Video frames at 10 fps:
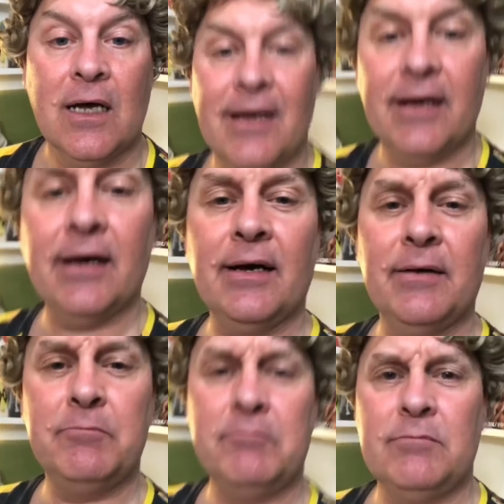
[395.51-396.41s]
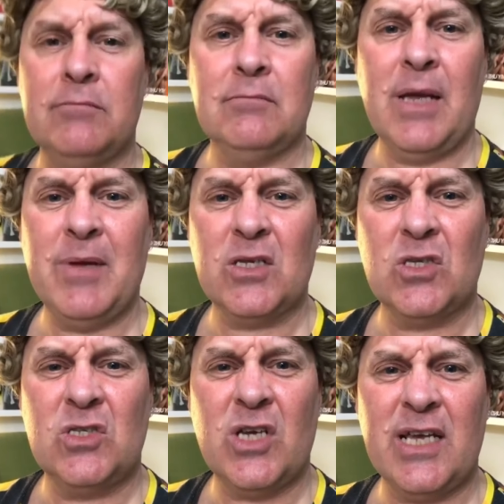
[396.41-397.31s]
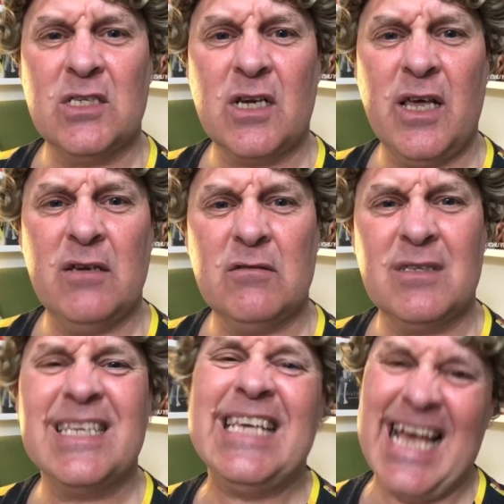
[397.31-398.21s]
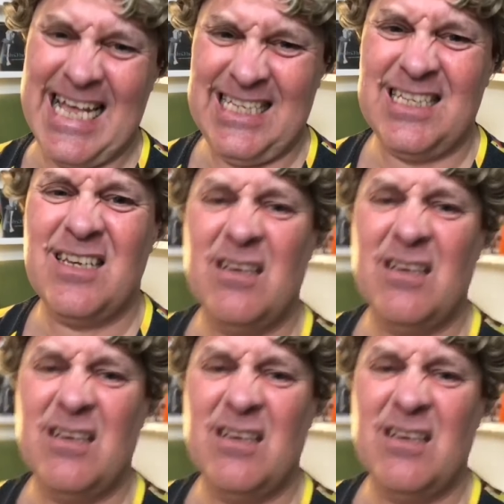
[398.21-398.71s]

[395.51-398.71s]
Maybe I should change clothes? Yes.